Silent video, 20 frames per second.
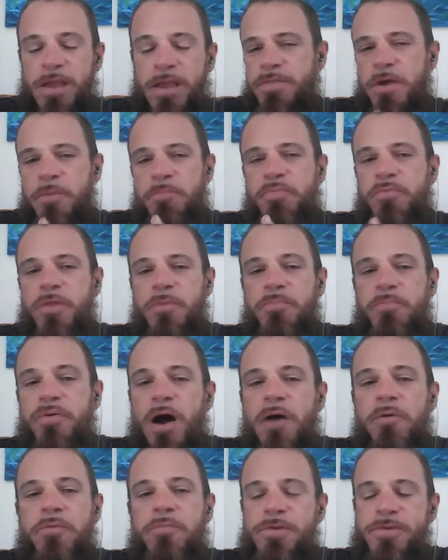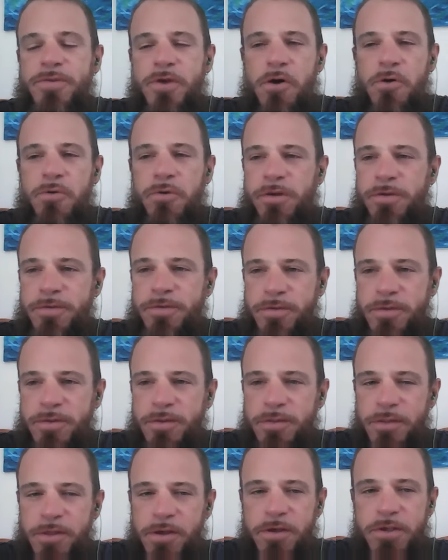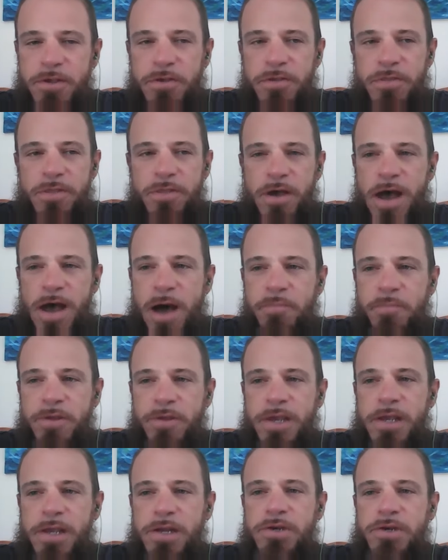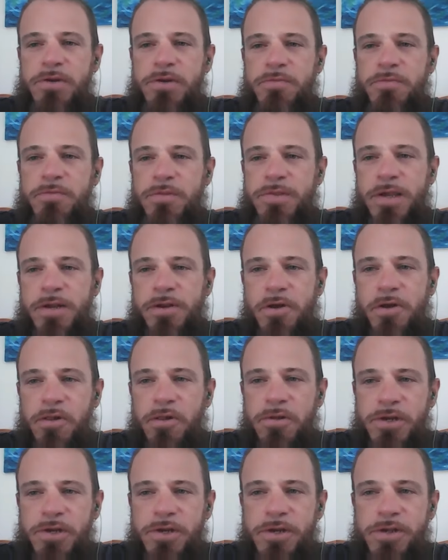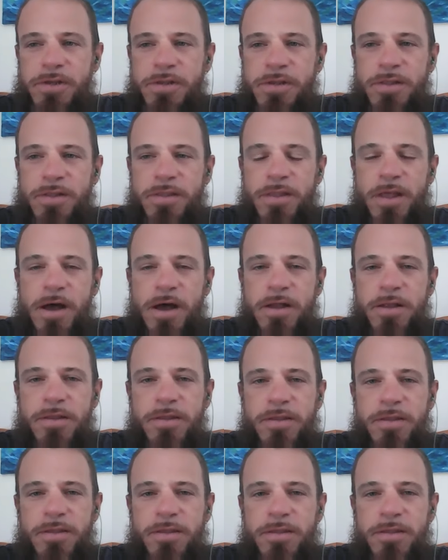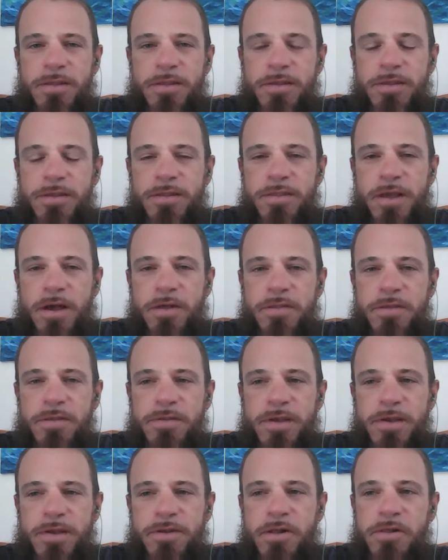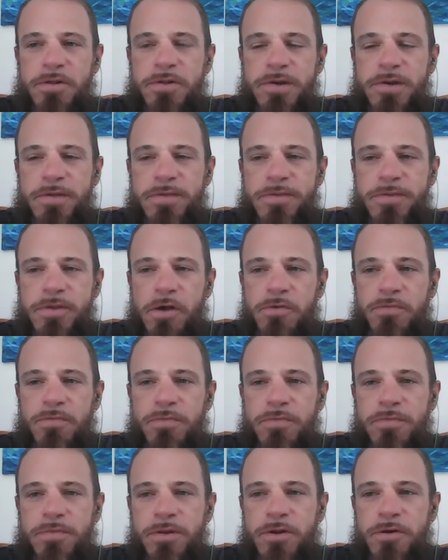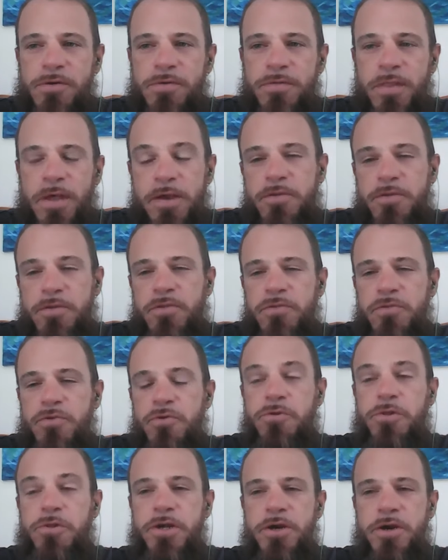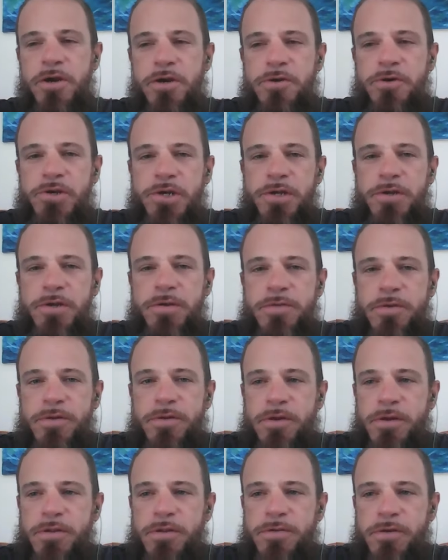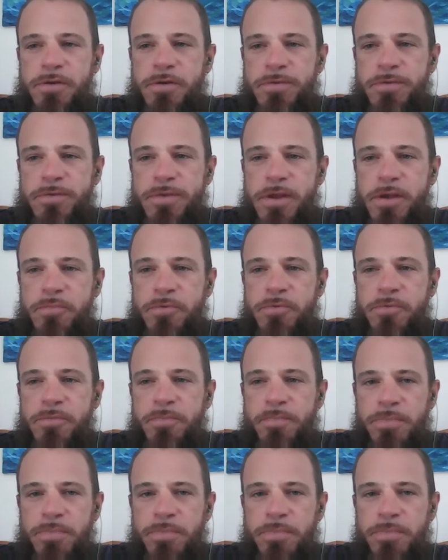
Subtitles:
The problem is always the application of the technology, not the technology itself. You know, like nuclear energy is a good example.